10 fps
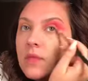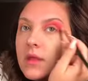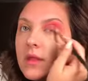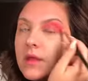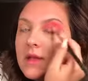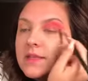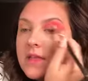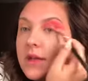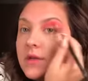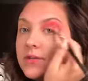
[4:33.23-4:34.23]
And like I
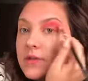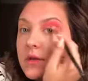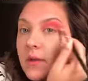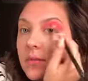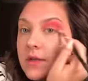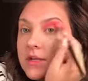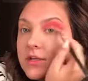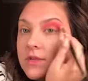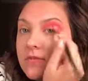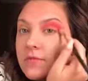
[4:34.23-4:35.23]
said, I use a
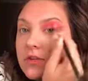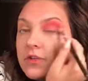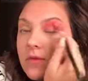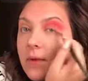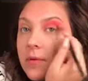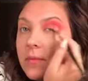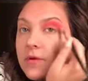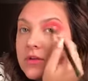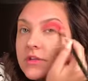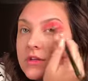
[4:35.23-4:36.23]
combination of windshield wiper
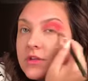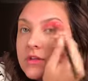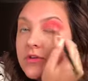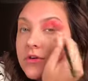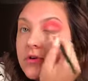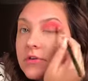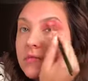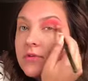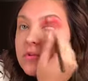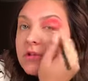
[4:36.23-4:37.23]
motions and circular
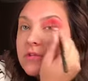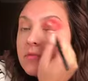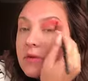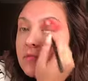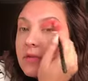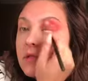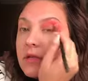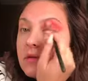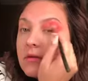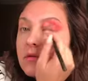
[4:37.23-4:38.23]
motions when I'm
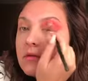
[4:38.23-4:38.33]
blending.